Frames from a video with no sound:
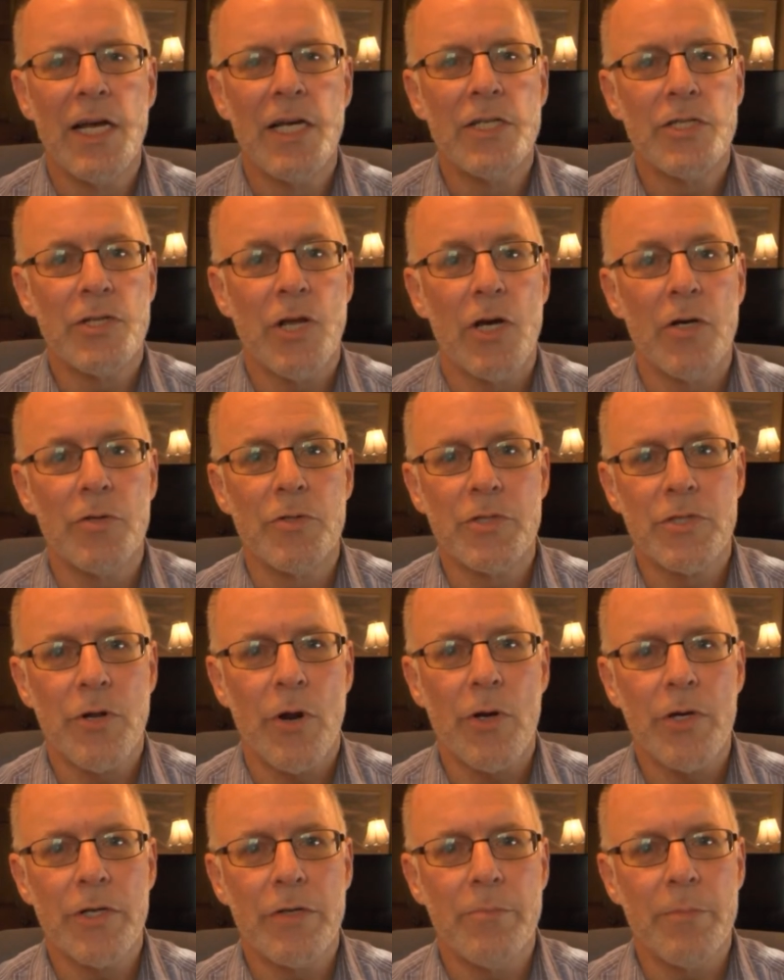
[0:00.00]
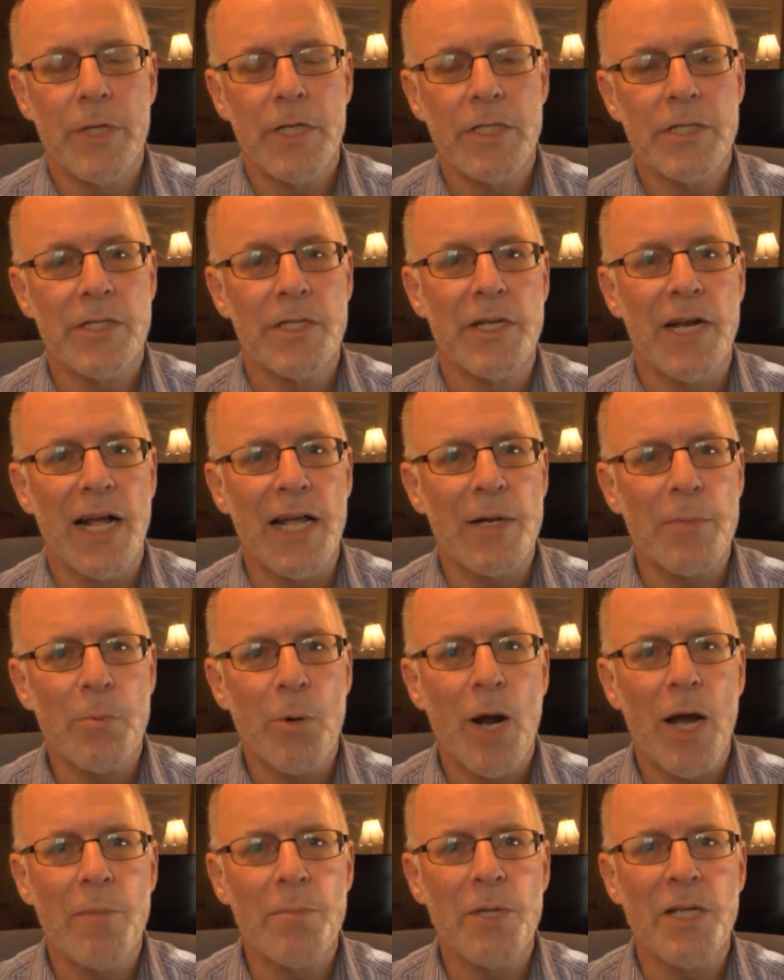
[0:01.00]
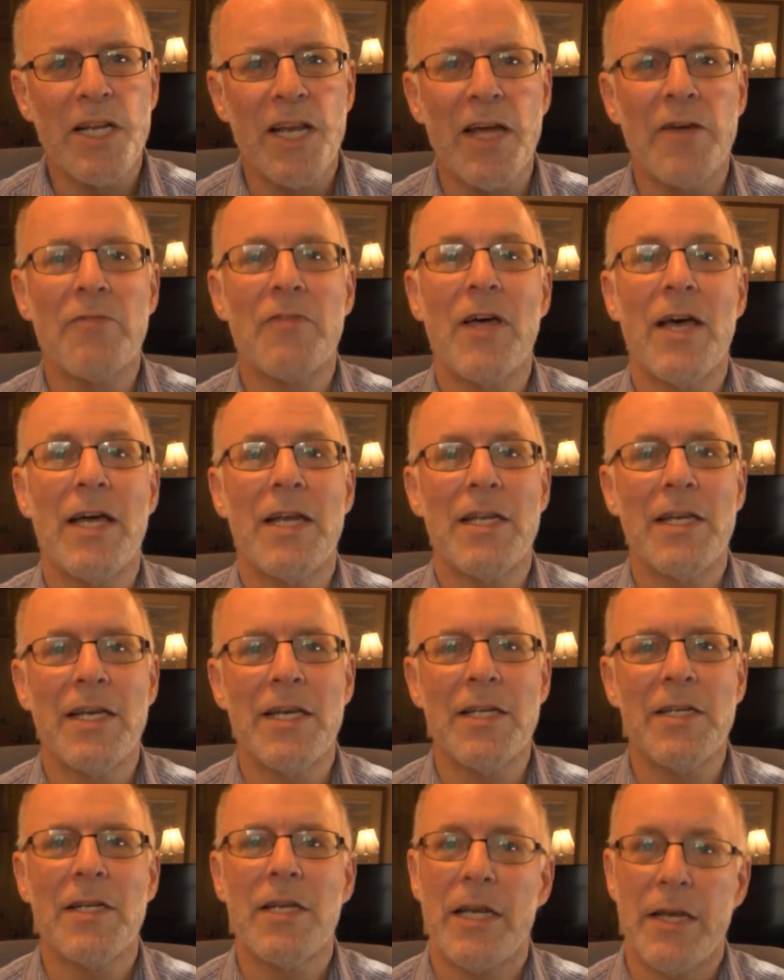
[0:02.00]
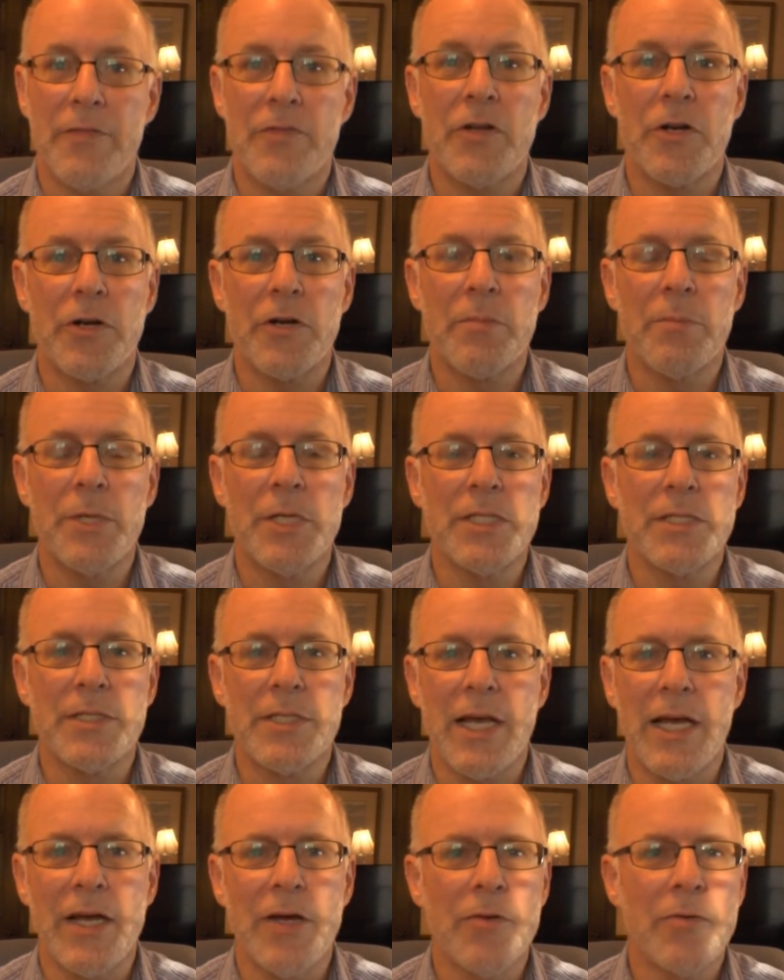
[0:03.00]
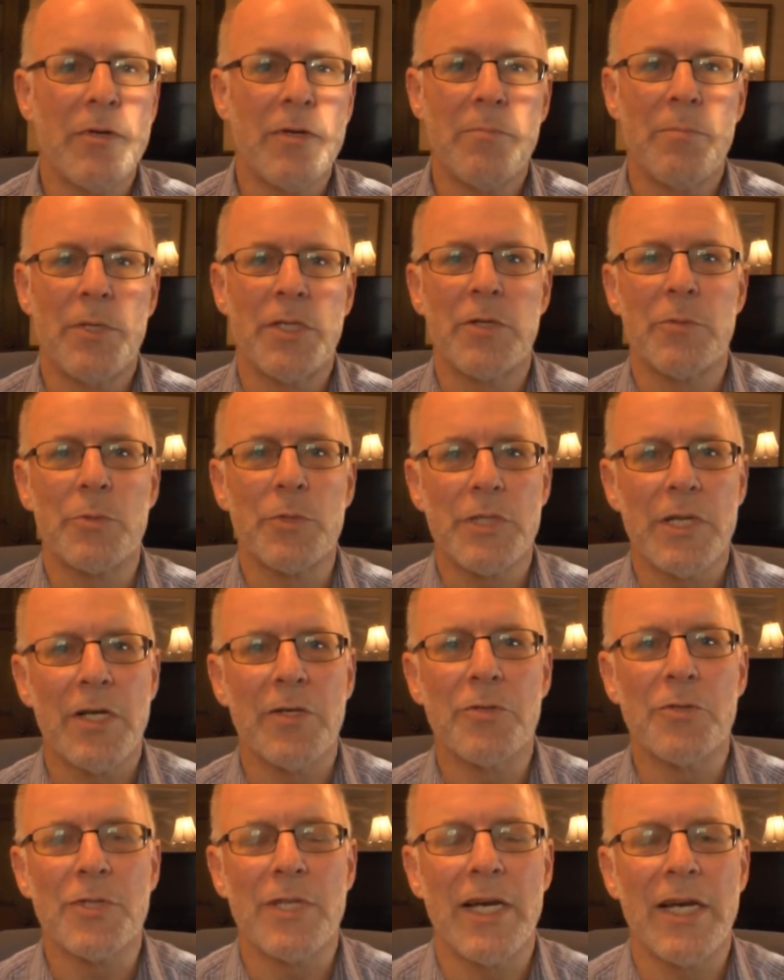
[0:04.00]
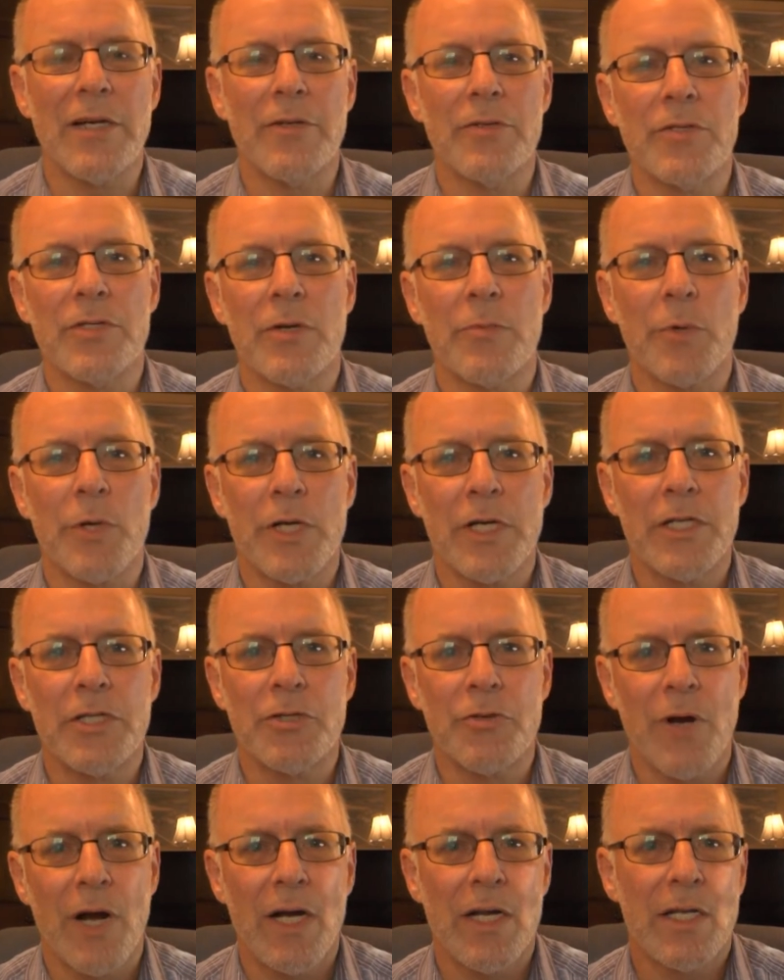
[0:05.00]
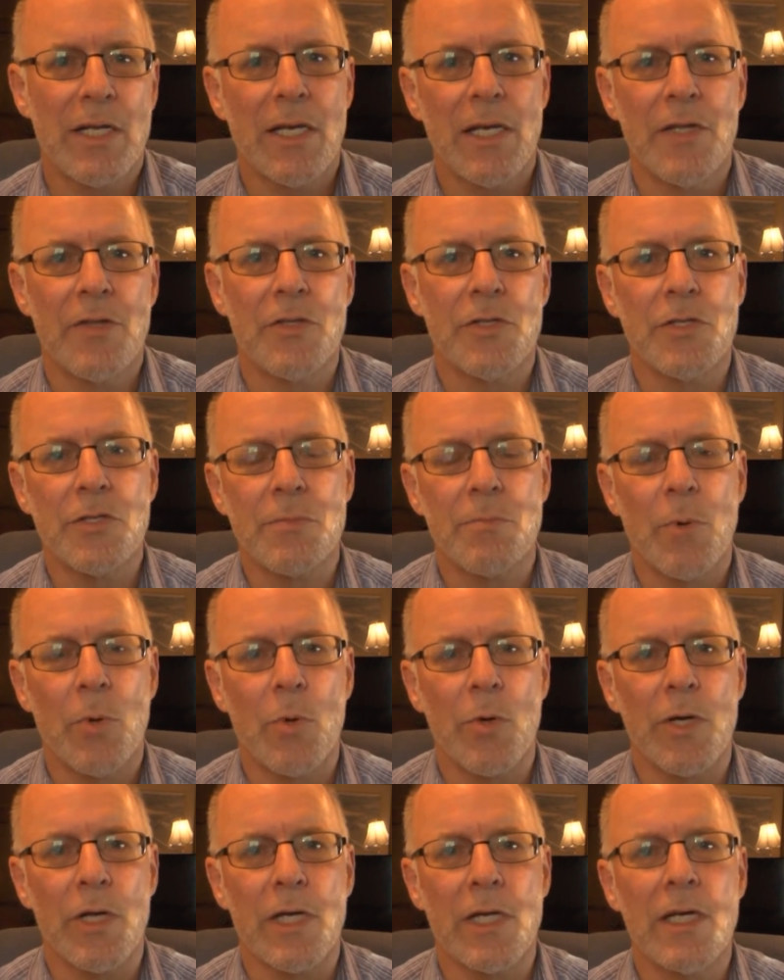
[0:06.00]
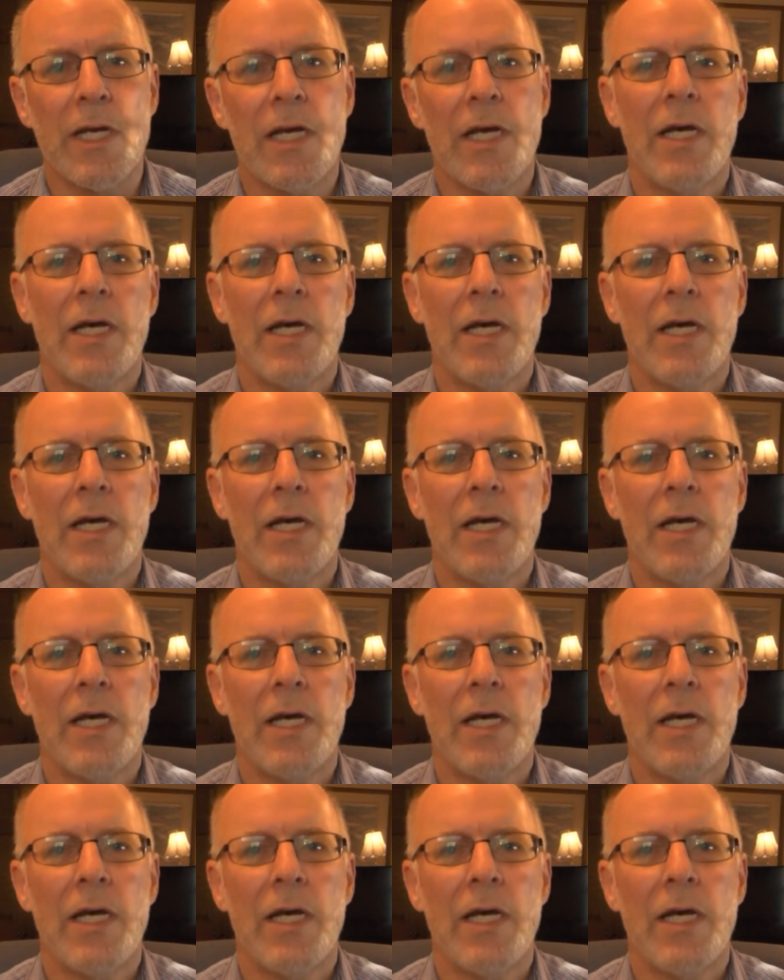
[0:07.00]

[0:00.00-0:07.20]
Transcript: So sorry you missed it. I'd have probably left that in if there had been sound, but there was no sound. So we're going to try it again this morning.